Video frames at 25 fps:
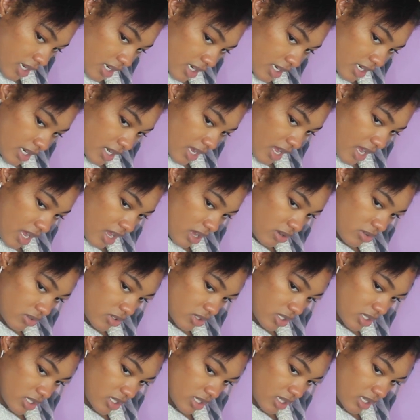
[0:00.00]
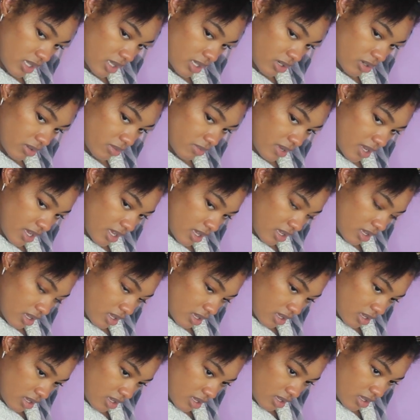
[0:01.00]
it down just a little bit,
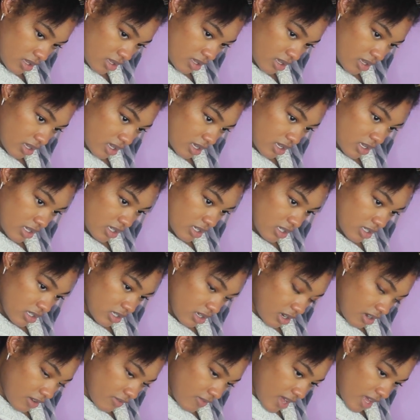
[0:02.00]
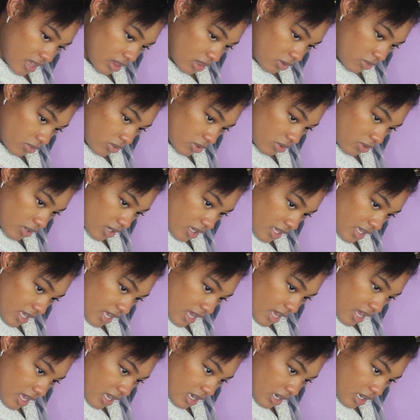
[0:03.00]
start off at the root
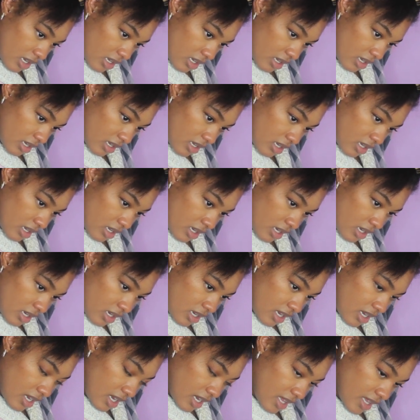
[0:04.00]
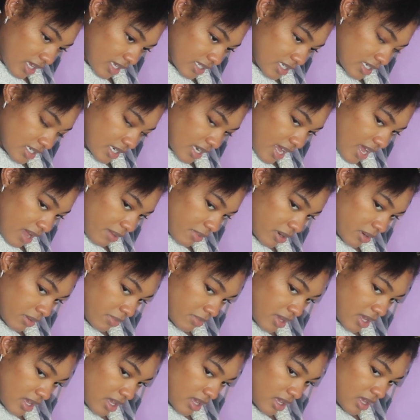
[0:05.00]
again. I like to dab it a
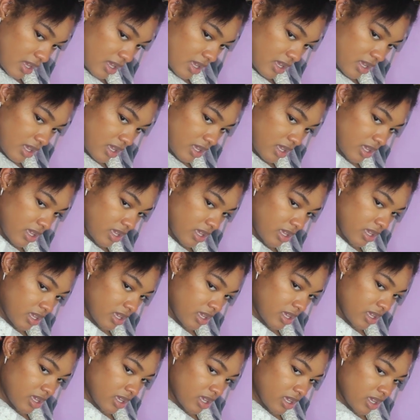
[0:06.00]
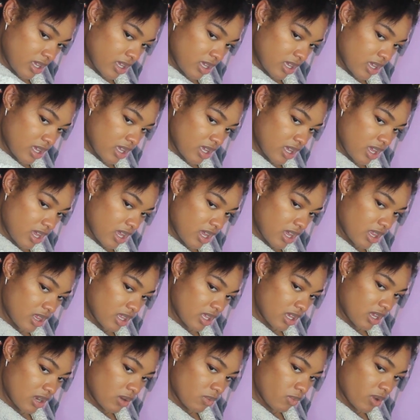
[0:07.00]
bit, and
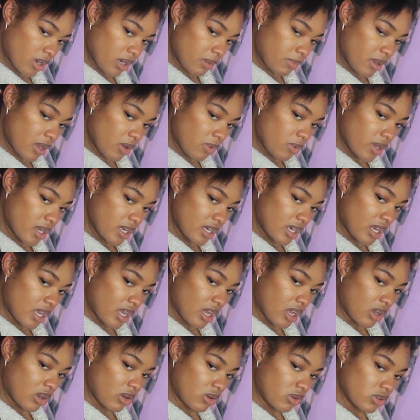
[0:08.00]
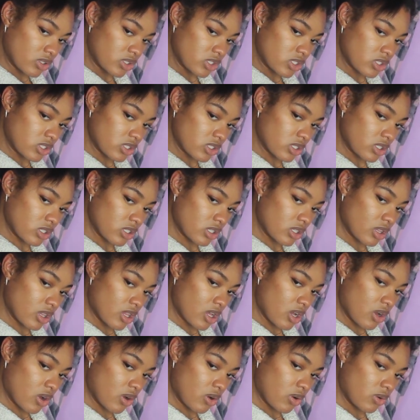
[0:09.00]
then work my way down
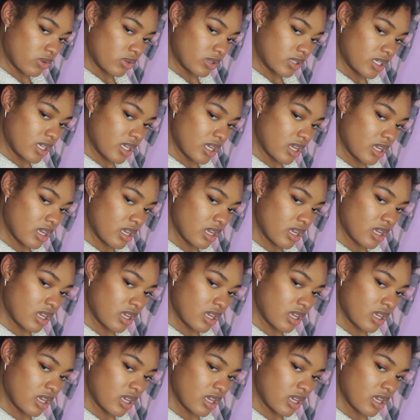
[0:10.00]
slowly,